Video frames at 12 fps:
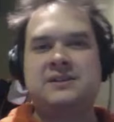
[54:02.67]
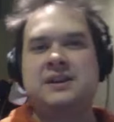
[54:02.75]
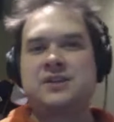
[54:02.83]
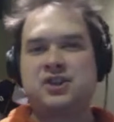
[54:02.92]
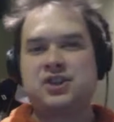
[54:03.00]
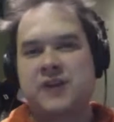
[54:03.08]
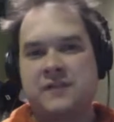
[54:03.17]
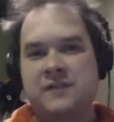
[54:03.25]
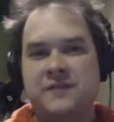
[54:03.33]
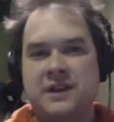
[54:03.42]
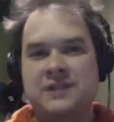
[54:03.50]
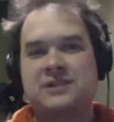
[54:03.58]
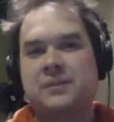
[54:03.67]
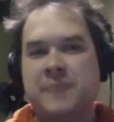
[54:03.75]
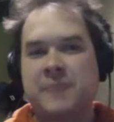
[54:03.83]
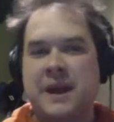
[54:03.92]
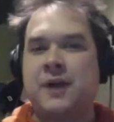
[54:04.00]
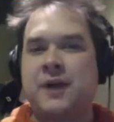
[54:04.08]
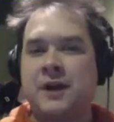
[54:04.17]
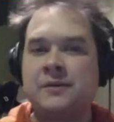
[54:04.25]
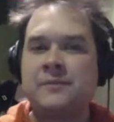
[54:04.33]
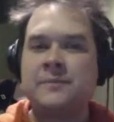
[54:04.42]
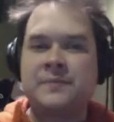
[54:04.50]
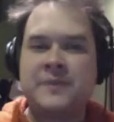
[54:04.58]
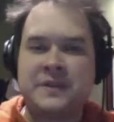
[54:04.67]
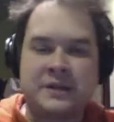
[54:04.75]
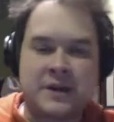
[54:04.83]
think she kind of fades to the background and then